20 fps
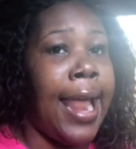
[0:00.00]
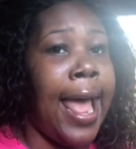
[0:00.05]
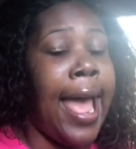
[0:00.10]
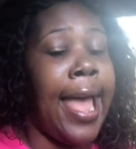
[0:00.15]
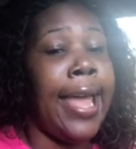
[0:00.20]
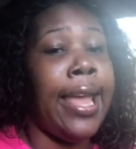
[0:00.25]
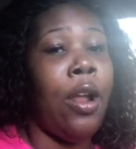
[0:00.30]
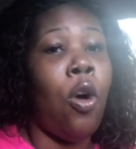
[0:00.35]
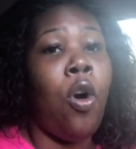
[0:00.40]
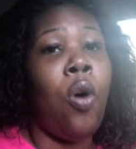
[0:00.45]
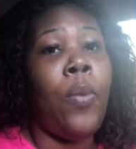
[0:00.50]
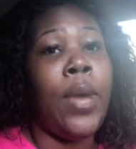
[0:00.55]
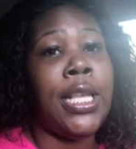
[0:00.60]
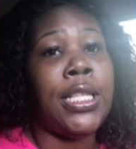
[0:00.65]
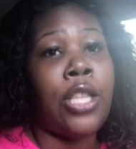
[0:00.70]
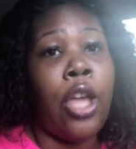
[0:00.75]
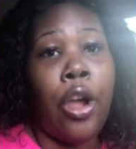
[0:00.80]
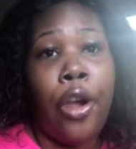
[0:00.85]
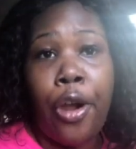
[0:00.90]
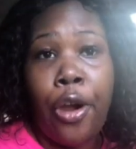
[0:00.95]
I had
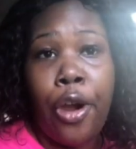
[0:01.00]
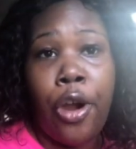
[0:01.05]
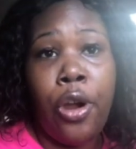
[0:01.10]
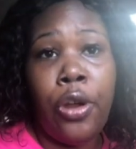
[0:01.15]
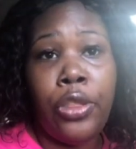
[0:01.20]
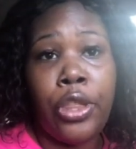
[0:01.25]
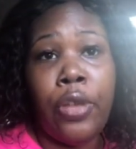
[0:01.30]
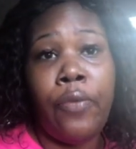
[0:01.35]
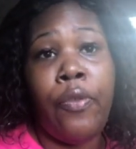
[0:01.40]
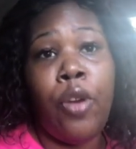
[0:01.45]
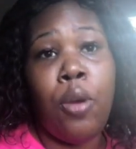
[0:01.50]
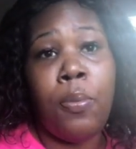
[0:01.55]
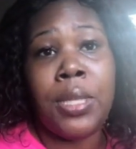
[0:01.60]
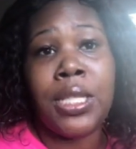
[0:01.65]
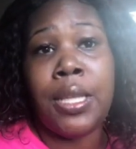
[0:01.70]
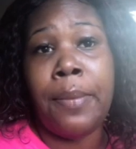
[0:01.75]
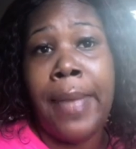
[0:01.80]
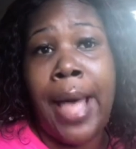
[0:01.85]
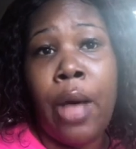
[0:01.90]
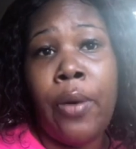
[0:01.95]
always heard the
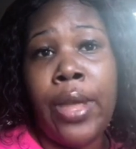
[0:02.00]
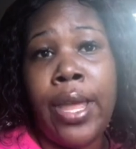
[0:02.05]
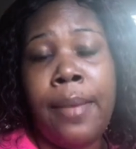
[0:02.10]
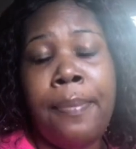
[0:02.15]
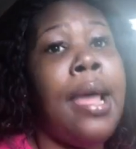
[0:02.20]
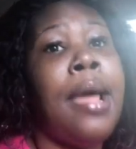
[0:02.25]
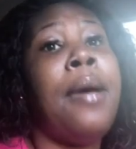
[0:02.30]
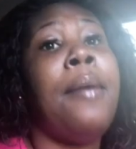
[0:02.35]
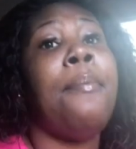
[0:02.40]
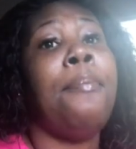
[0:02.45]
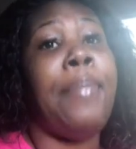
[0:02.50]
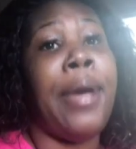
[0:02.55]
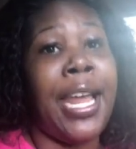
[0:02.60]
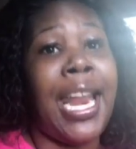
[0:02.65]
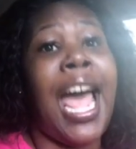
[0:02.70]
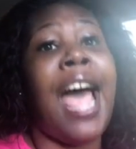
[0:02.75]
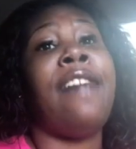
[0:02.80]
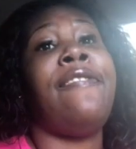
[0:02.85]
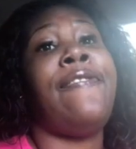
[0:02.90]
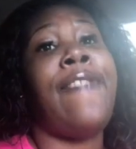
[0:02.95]
rumors about him,
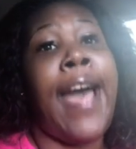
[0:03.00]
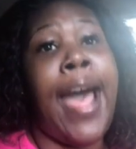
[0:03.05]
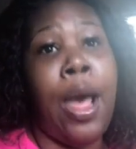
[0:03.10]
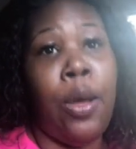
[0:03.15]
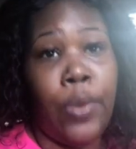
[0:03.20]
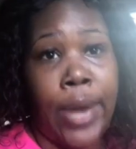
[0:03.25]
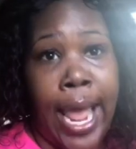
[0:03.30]
but I found